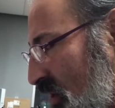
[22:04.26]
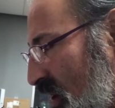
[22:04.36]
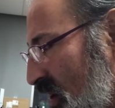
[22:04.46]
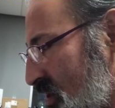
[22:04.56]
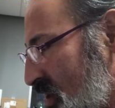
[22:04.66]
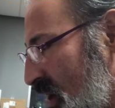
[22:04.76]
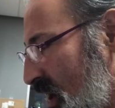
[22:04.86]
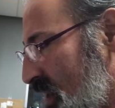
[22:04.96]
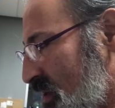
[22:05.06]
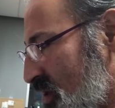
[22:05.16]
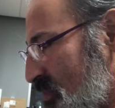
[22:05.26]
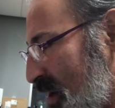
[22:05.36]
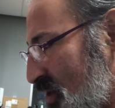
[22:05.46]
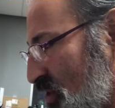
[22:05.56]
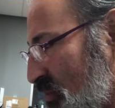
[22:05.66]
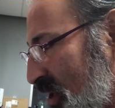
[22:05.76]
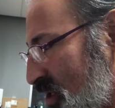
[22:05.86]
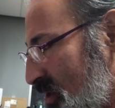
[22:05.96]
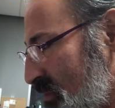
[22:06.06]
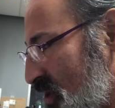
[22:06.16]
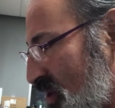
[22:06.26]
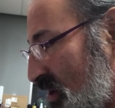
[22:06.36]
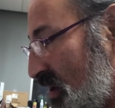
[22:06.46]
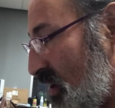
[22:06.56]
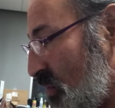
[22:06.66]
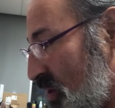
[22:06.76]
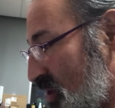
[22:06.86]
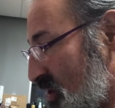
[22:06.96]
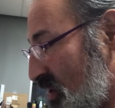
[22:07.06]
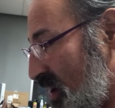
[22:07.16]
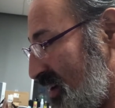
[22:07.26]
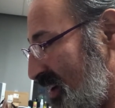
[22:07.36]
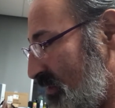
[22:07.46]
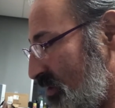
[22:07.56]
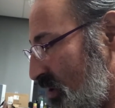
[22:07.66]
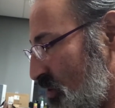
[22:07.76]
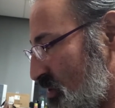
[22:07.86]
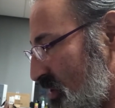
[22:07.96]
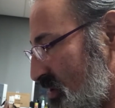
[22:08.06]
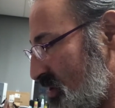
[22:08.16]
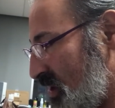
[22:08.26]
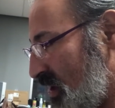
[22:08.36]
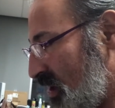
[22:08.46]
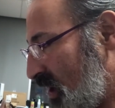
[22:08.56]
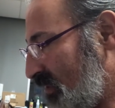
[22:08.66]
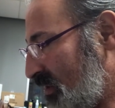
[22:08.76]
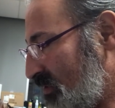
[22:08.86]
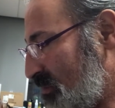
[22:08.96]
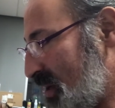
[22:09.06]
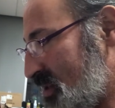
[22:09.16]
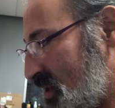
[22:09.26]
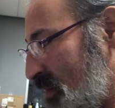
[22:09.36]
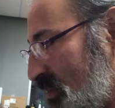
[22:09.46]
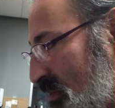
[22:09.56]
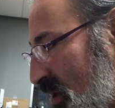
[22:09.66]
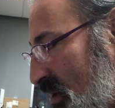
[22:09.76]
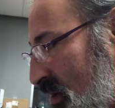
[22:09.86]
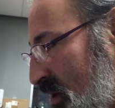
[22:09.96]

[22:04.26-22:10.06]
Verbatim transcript: laws, and their special mission, which is not ever useless, even if it may seem to be.